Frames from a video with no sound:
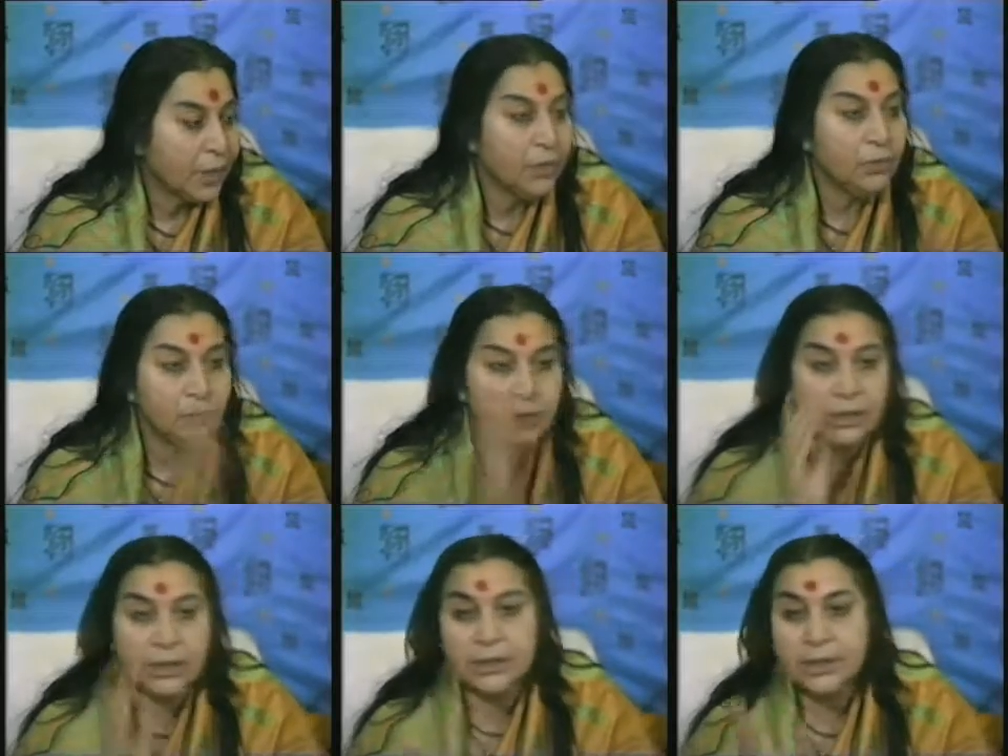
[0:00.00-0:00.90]
And you
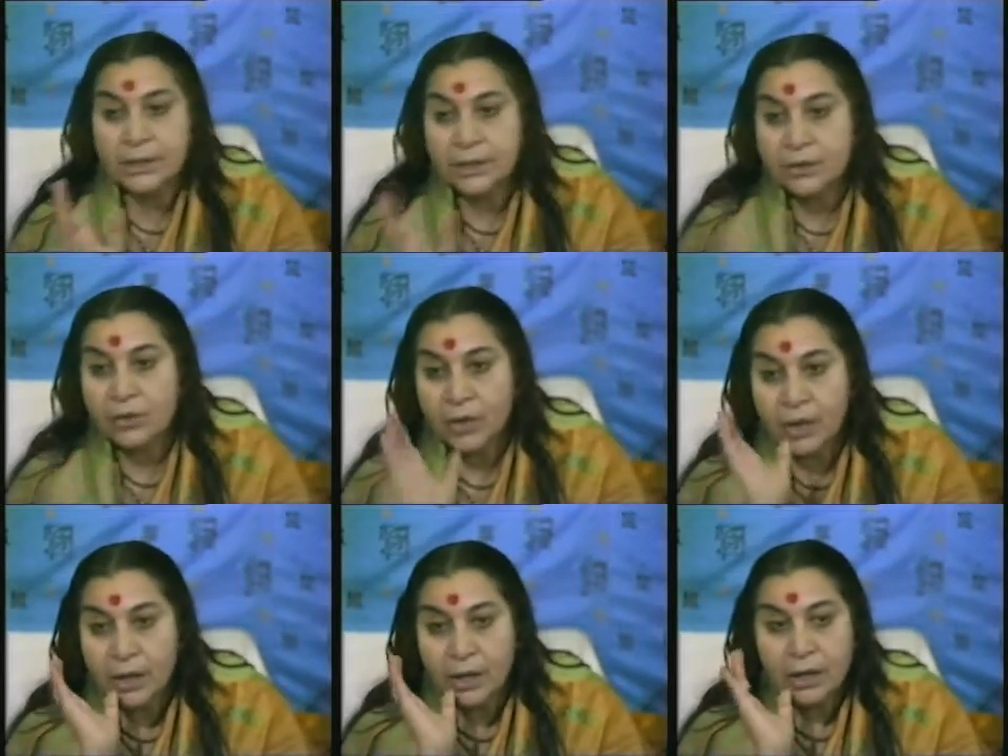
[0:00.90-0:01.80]
see the result is all
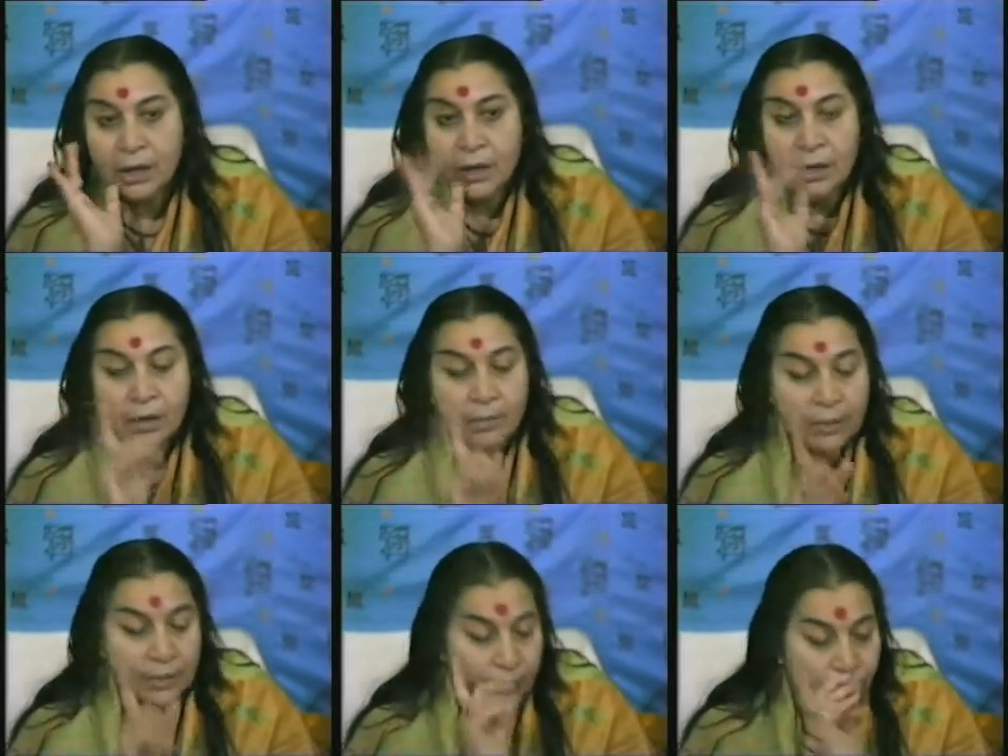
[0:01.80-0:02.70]
right.
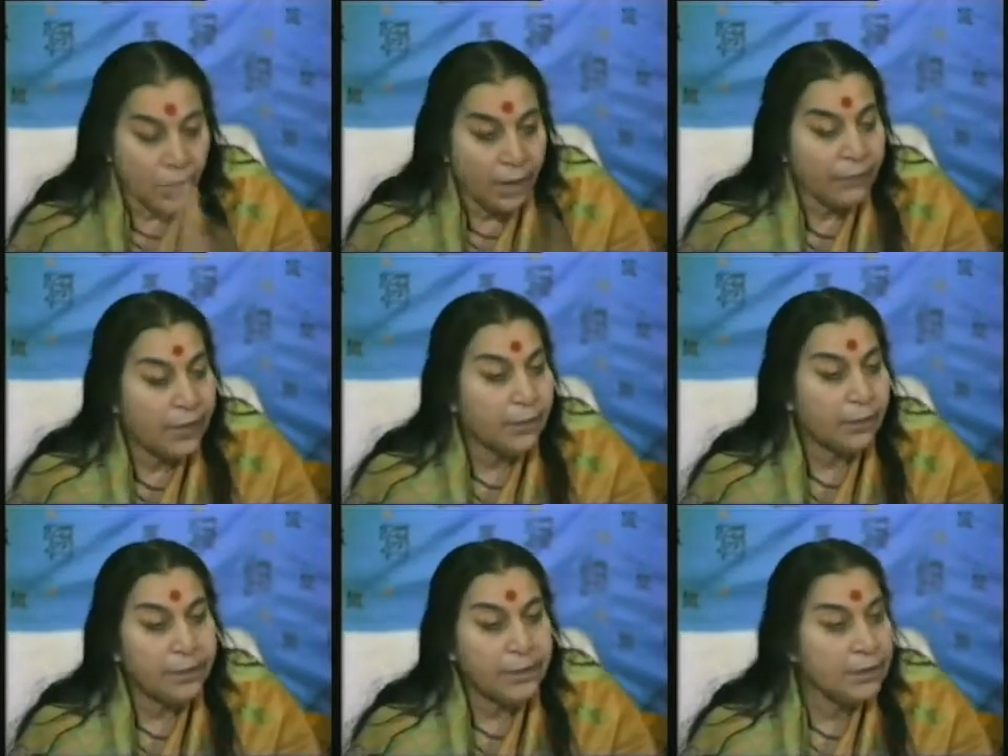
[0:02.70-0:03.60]
But if you have that
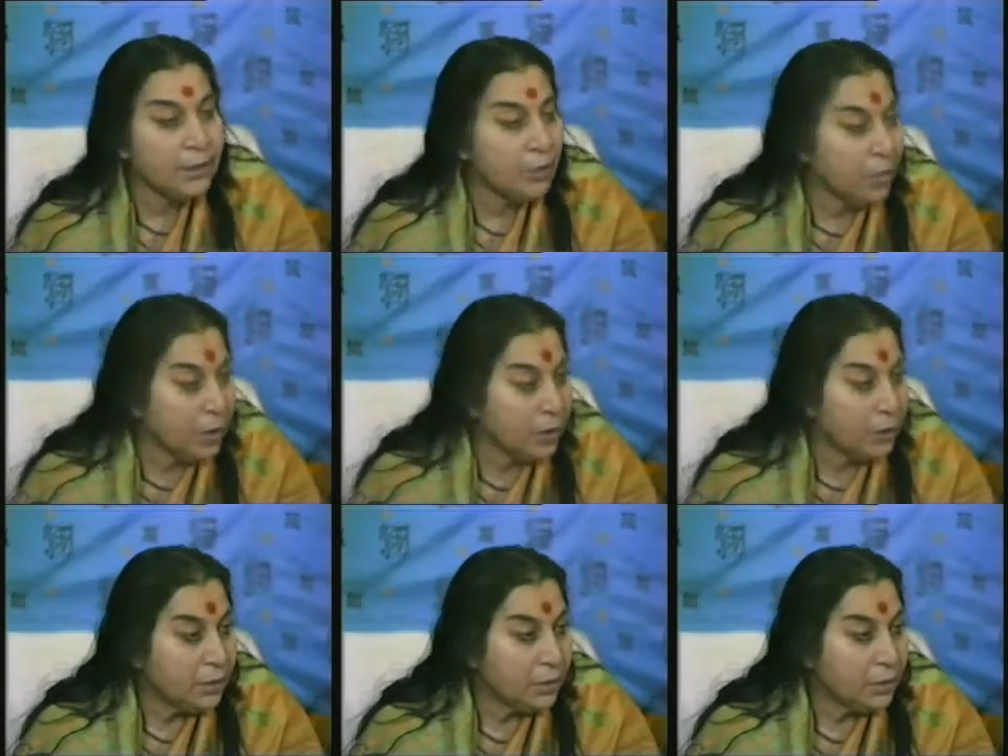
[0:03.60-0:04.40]
capacity, do it.